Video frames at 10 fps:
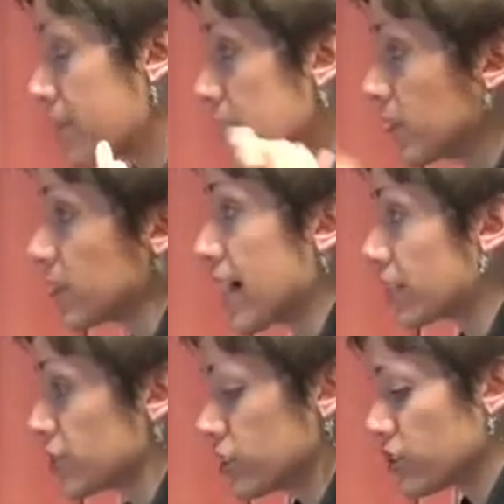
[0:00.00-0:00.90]
Then they'll
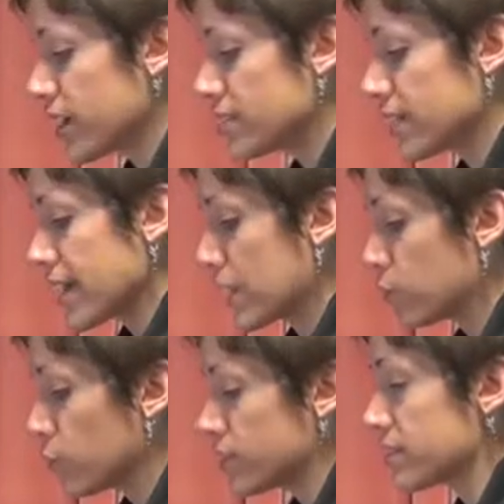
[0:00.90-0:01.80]
actually chase the
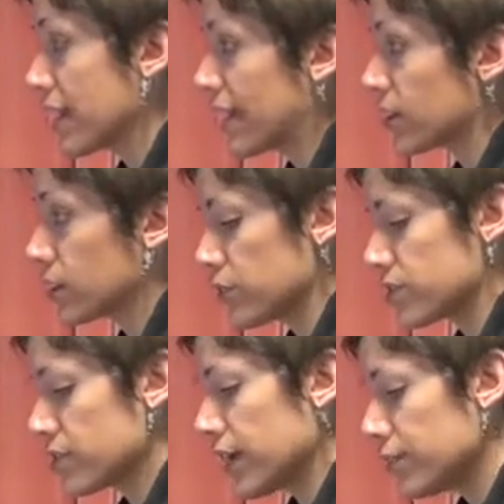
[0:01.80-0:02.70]
animal once they get
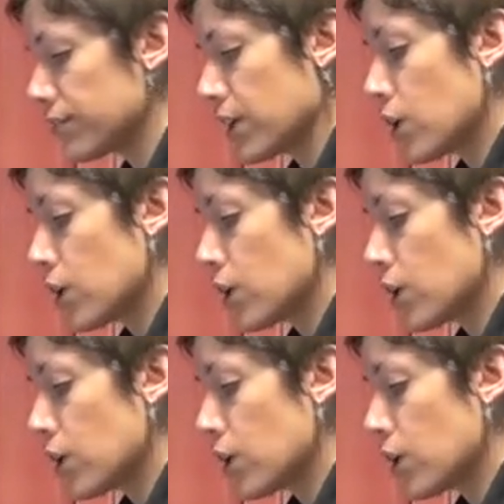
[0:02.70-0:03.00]
close enough.